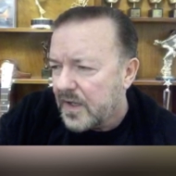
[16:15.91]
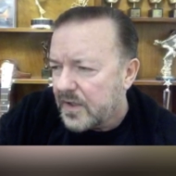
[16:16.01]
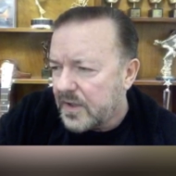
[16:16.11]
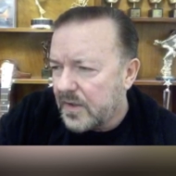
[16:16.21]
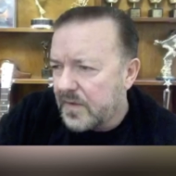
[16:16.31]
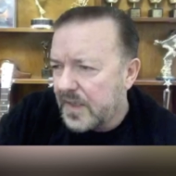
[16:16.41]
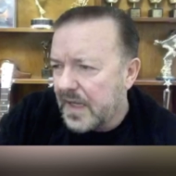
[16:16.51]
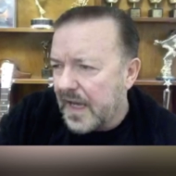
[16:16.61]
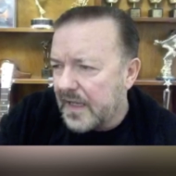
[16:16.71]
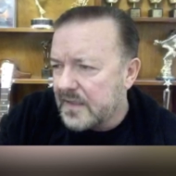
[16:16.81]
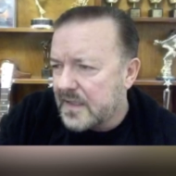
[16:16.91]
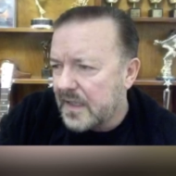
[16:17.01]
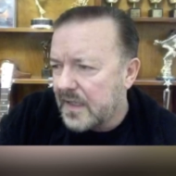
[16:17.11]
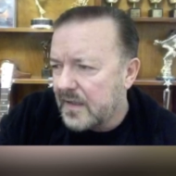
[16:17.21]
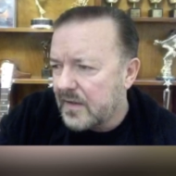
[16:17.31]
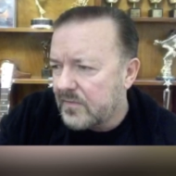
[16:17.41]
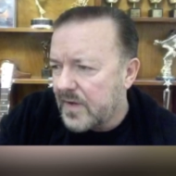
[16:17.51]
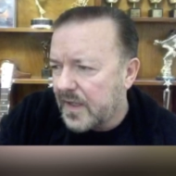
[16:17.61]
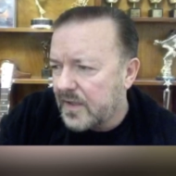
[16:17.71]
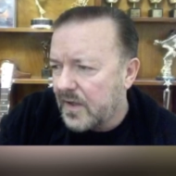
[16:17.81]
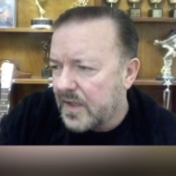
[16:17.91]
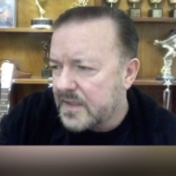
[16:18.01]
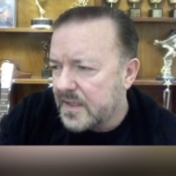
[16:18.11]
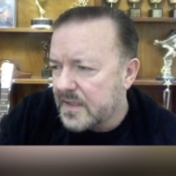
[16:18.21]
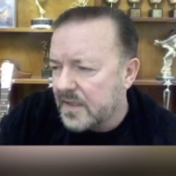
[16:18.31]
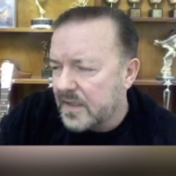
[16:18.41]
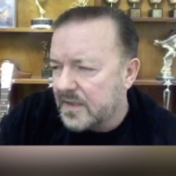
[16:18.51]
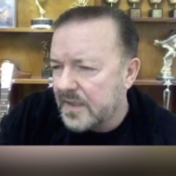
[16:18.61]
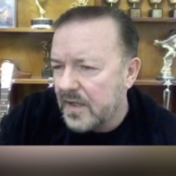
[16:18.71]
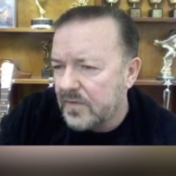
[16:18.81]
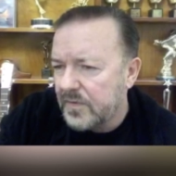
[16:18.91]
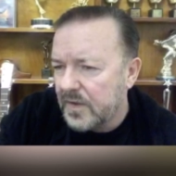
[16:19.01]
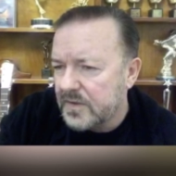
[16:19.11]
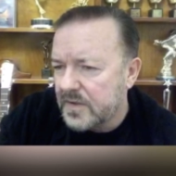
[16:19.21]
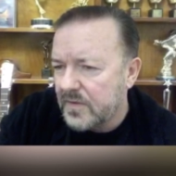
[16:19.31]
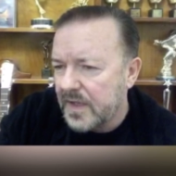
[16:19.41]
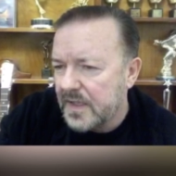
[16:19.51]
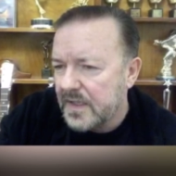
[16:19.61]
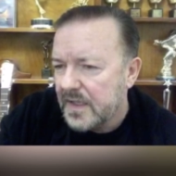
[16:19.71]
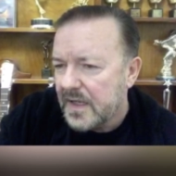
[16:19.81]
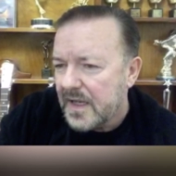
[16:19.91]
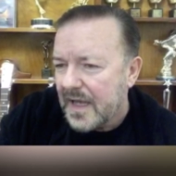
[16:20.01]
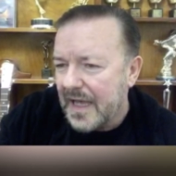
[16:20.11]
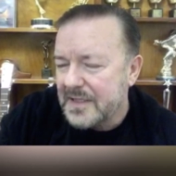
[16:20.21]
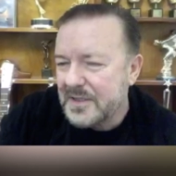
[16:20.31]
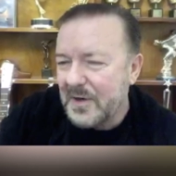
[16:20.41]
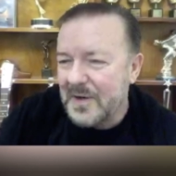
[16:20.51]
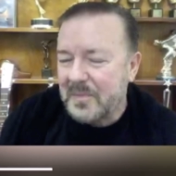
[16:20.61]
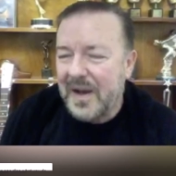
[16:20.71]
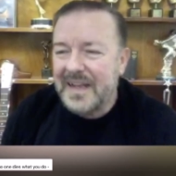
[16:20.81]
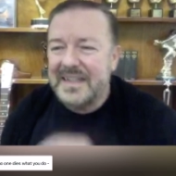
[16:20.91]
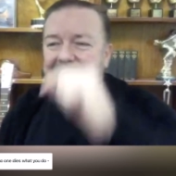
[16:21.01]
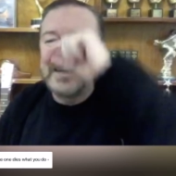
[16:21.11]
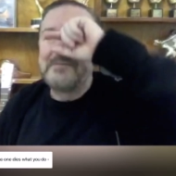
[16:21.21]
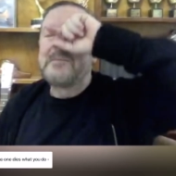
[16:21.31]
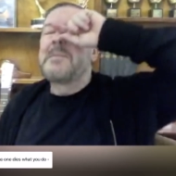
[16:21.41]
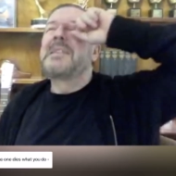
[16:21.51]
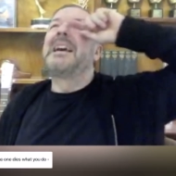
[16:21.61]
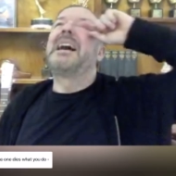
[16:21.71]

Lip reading: Do you think Auntie recognises herself on screen as Dog Brandy? I